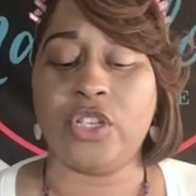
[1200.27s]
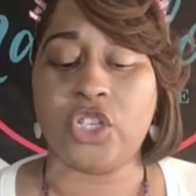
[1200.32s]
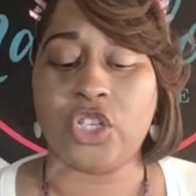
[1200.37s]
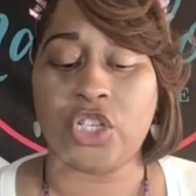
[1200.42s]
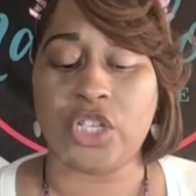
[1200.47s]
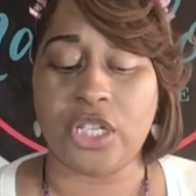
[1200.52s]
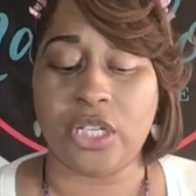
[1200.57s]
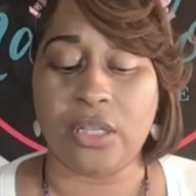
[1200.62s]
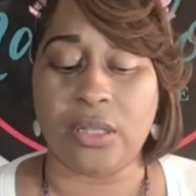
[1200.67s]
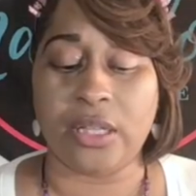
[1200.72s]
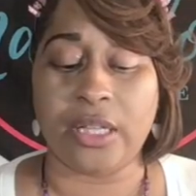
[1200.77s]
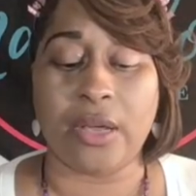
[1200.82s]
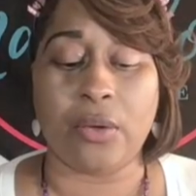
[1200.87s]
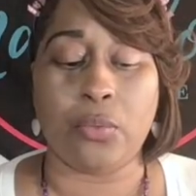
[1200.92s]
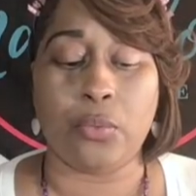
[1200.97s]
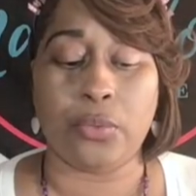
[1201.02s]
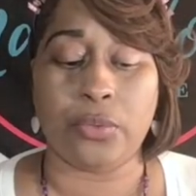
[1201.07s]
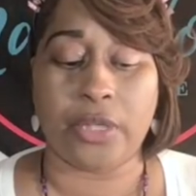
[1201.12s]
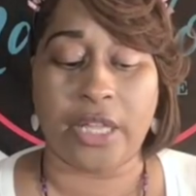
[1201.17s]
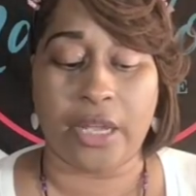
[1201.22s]
the shit that
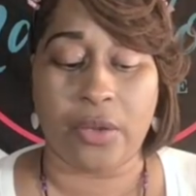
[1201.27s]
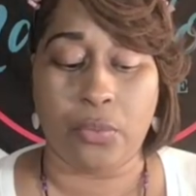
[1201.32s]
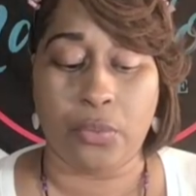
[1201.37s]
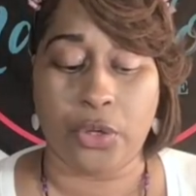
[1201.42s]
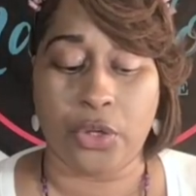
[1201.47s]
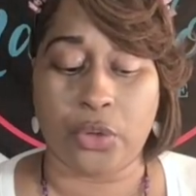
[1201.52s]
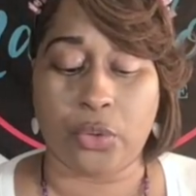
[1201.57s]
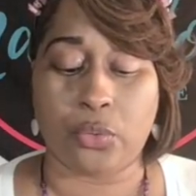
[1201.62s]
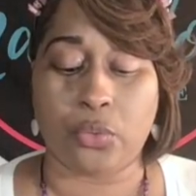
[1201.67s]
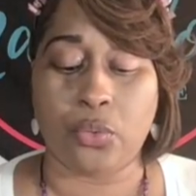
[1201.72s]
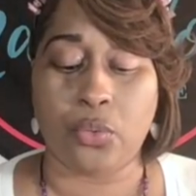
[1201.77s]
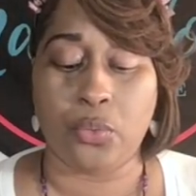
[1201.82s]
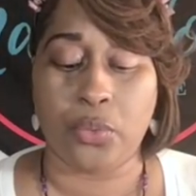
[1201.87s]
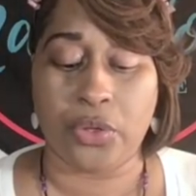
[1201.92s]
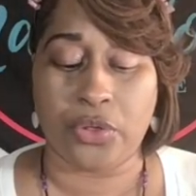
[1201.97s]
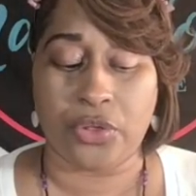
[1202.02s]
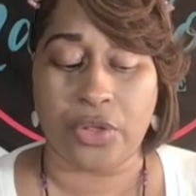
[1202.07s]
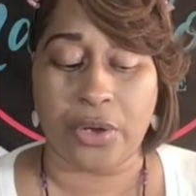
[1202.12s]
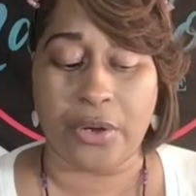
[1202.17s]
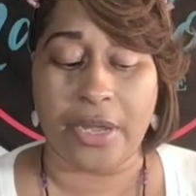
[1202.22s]
they went through
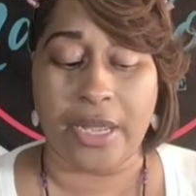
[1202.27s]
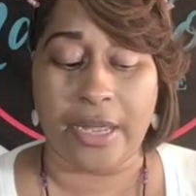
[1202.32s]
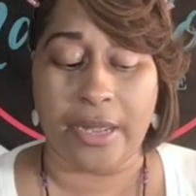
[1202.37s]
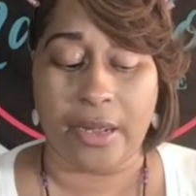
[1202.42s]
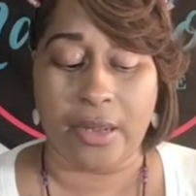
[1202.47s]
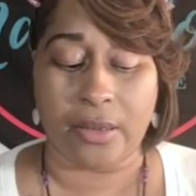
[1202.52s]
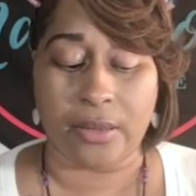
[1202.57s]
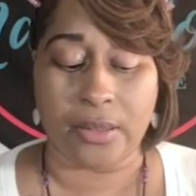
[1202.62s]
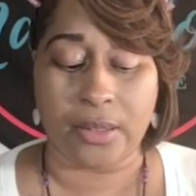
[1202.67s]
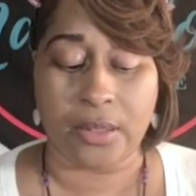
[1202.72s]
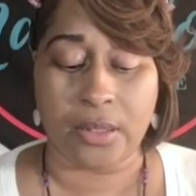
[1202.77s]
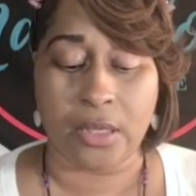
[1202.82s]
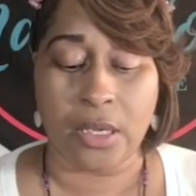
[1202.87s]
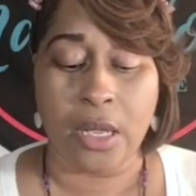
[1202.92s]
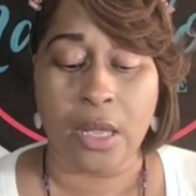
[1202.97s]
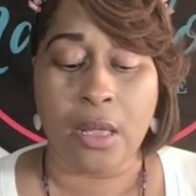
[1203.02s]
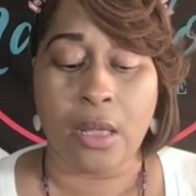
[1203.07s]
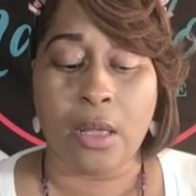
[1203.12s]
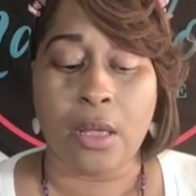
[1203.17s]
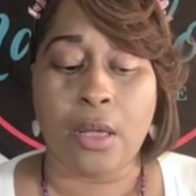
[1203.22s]
with their ex.
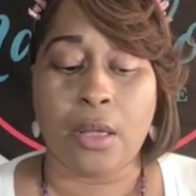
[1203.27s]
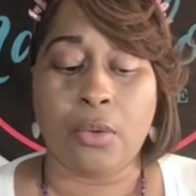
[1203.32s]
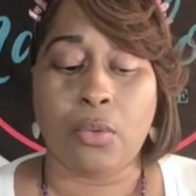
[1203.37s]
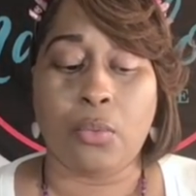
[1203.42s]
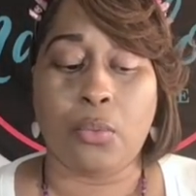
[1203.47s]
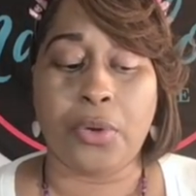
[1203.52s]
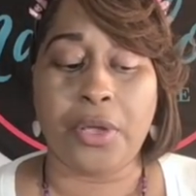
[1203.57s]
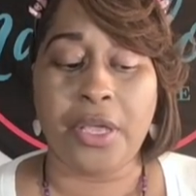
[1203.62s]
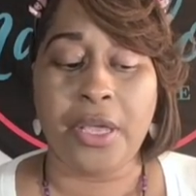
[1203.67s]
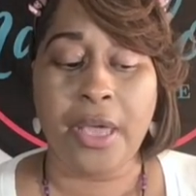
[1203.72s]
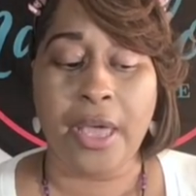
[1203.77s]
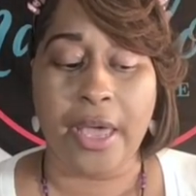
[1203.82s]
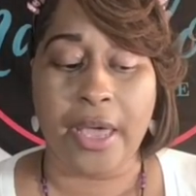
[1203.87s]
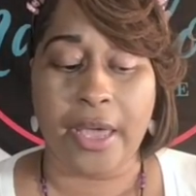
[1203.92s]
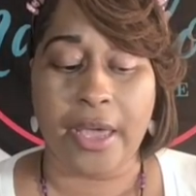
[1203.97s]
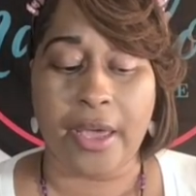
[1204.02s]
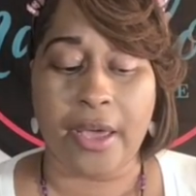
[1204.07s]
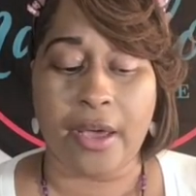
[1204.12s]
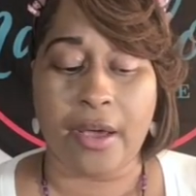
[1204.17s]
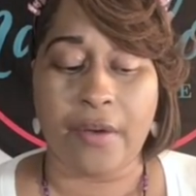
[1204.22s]
We
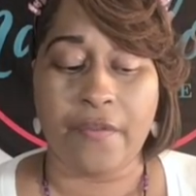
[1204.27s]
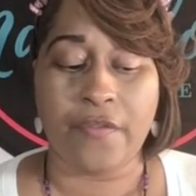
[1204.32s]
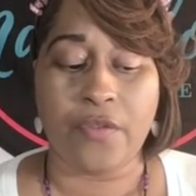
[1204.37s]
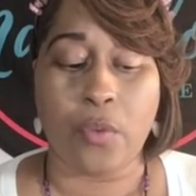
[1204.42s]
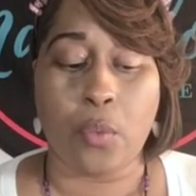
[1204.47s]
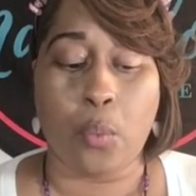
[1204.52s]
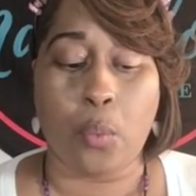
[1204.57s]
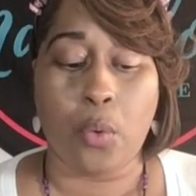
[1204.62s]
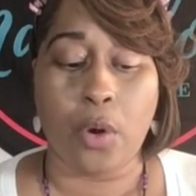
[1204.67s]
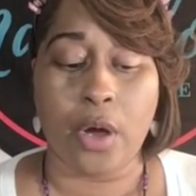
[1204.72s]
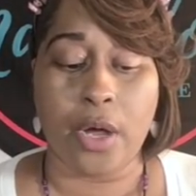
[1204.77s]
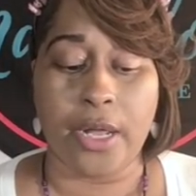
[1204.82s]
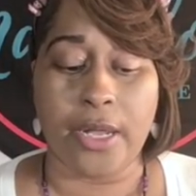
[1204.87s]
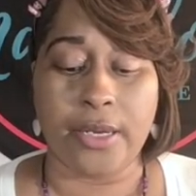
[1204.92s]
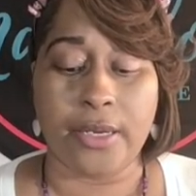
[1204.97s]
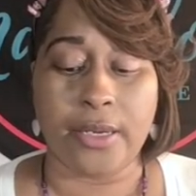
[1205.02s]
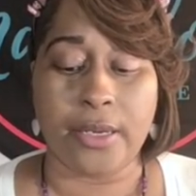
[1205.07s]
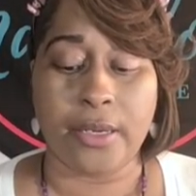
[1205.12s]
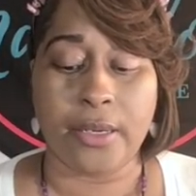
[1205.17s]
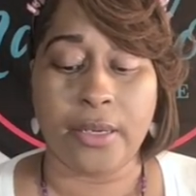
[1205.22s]
have
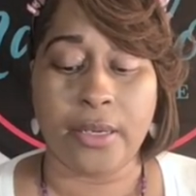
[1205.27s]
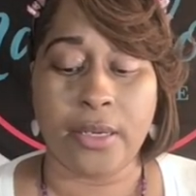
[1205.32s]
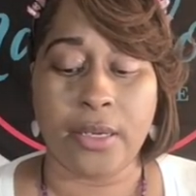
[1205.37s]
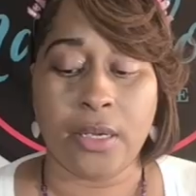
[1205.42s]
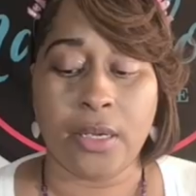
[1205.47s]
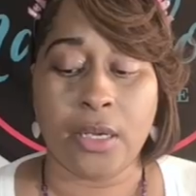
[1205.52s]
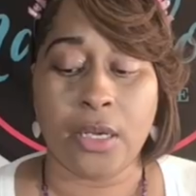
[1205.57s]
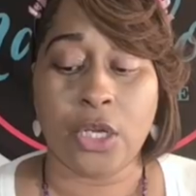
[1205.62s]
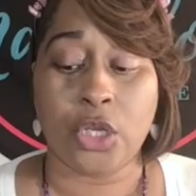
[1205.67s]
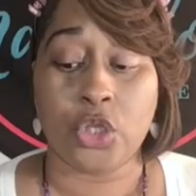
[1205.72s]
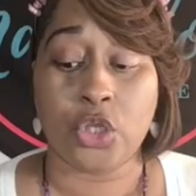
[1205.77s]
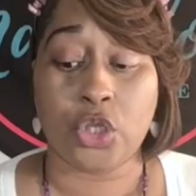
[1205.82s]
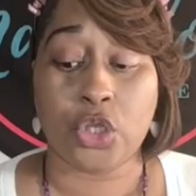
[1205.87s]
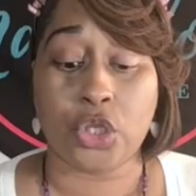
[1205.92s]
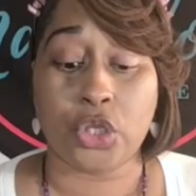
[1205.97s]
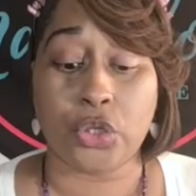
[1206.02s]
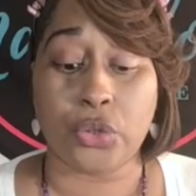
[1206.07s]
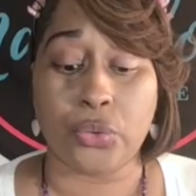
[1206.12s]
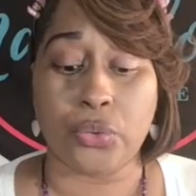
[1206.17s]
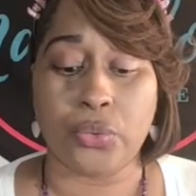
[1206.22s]
1,
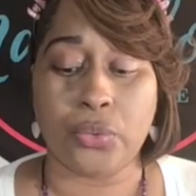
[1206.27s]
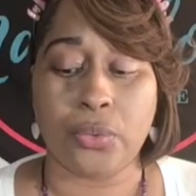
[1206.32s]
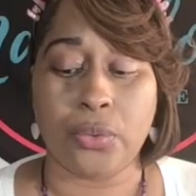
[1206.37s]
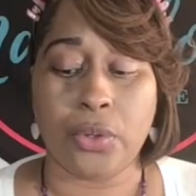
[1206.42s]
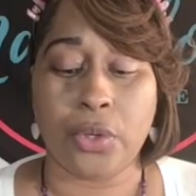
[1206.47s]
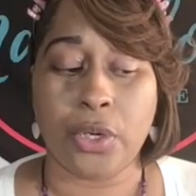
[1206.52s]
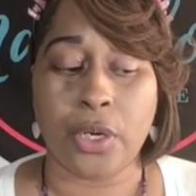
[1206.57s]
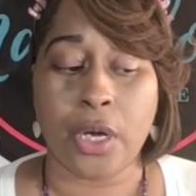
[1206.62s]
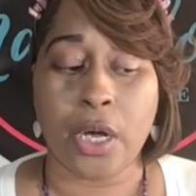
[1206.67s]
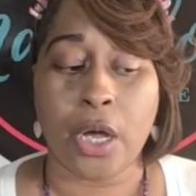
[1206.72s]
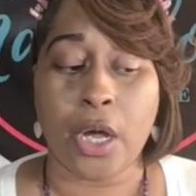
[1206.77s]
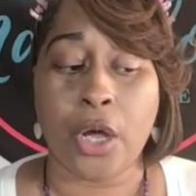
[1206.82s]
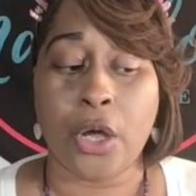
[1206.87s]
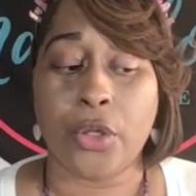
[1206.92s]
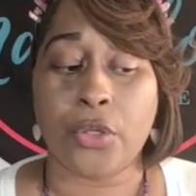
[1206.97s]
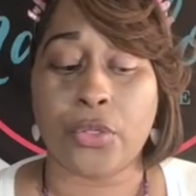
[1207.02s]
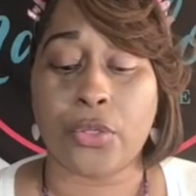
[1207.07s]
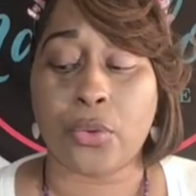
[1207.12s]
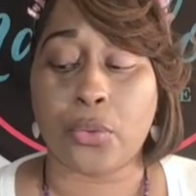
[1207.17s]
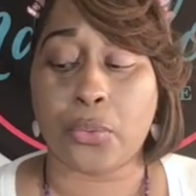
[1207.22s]
2,
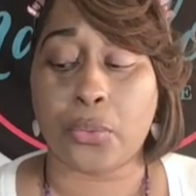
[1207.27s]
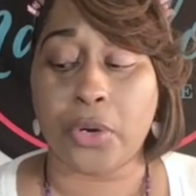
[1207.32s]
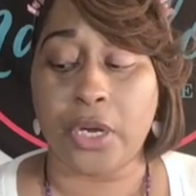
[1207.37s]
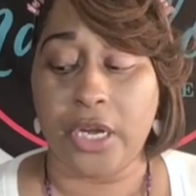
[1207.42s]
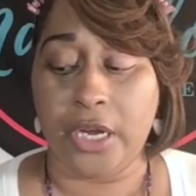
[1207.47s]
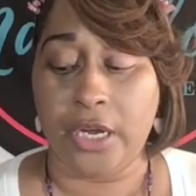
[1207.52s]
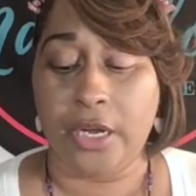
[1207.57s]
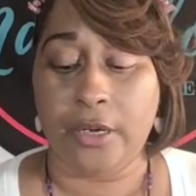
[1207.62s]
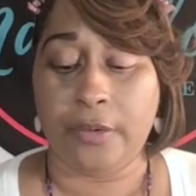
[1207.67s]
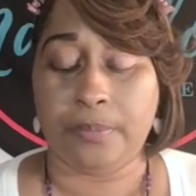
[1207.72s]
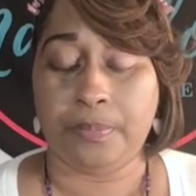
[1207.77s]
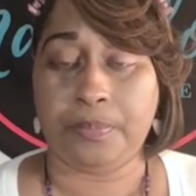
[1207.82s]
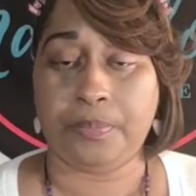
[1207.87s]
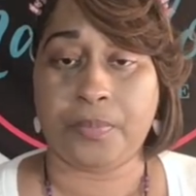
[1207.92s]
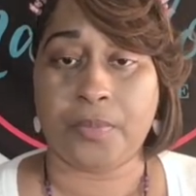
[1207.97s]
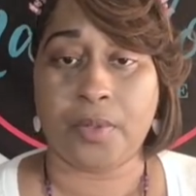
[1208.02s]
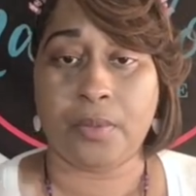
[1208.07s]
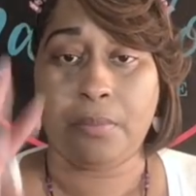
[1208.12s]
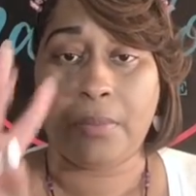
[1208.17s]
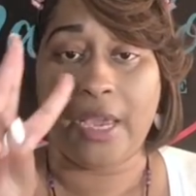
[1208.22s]
3
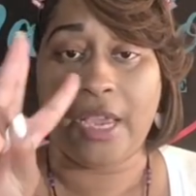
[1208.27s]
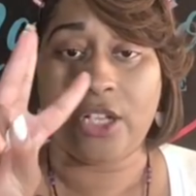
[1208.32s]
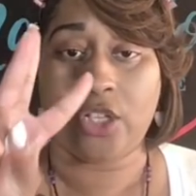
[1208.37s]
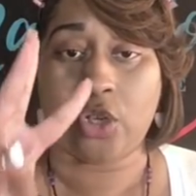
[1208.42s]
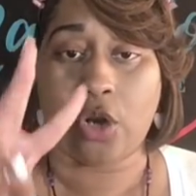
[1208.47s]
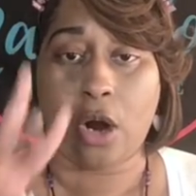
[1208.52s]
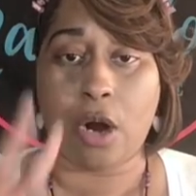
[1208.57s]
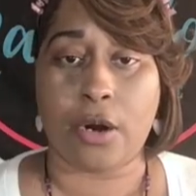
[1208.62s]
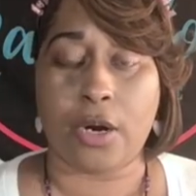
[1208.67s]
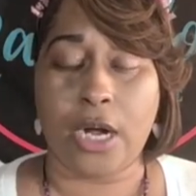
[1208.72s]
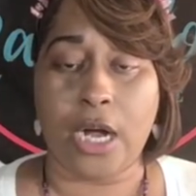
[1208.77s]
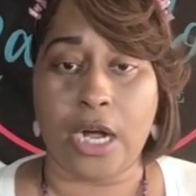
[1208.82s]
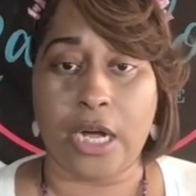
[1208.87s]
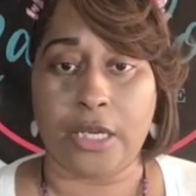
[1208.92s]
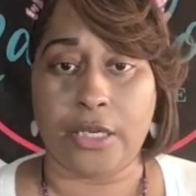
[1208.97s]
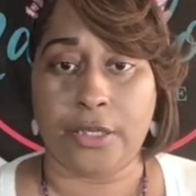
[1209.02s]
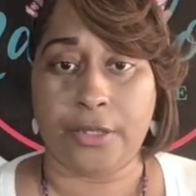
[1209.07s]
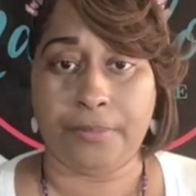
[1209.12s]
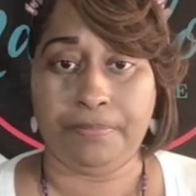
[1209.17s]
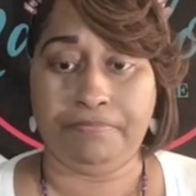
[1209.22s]
major
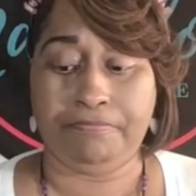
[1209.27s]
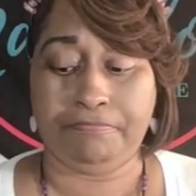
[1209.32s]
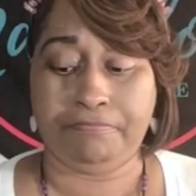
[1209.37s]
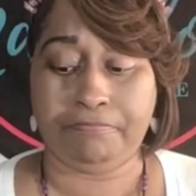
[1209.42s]
arcana.